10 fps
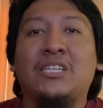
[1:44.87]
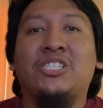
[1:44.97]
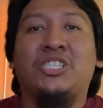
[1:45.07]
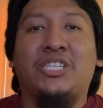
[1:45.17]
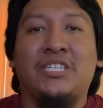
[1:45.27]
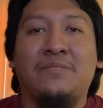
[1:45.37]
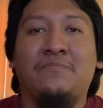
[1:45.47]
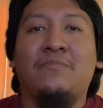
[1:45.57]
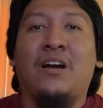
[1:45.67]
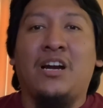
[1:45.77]

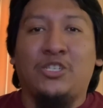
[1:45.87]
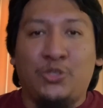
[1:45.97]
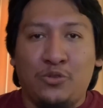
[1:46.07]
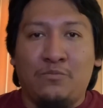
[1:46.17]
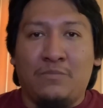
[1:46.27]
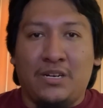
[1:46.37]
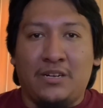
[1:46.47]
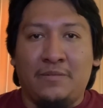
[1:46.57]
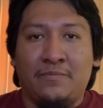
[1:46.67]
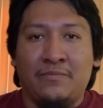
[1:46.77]
chim achukma.
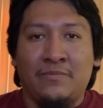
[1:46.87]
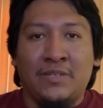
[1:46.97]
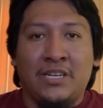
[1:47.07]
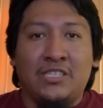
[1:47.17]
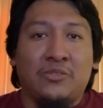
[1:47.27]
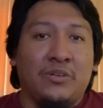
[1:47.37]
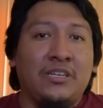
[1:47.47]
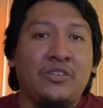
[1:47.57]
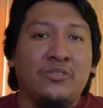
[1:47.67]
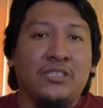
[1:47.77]
And so we
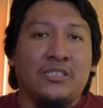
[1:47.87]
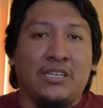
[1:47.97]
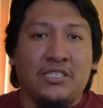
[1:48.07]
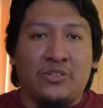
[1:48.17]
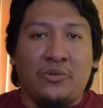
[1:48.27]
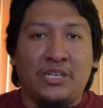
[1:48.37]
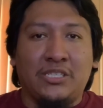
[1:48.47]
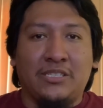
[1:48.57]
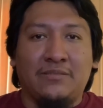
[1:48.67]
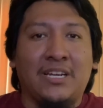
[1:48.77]
use this as a
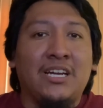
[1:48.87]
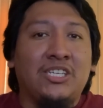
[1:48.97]
question.